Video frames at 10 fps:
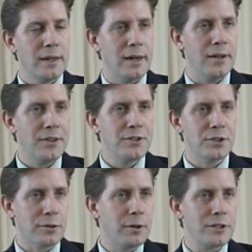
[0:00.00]
Uh, these
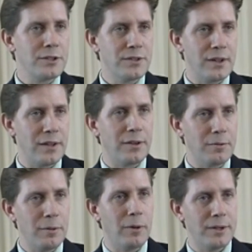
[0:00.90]
are questions that I think
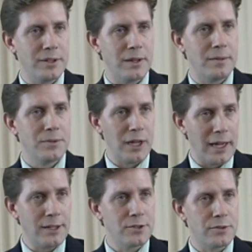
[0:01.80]
we want to, to
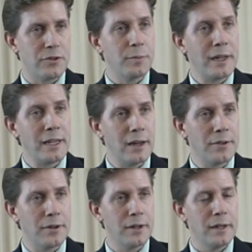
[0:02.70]
answer for many other